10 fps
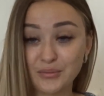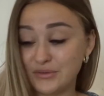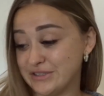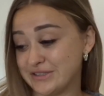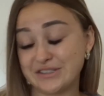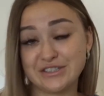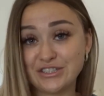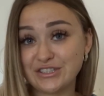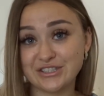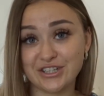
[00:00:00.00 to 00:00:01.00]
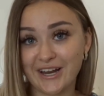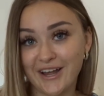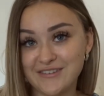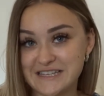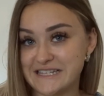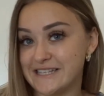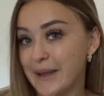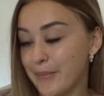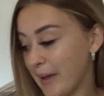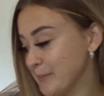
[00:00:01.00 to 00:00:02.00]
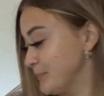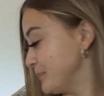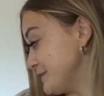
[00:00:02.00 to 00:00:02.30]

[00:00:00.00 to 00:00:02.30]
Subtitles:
we're just gonna have to see, babe.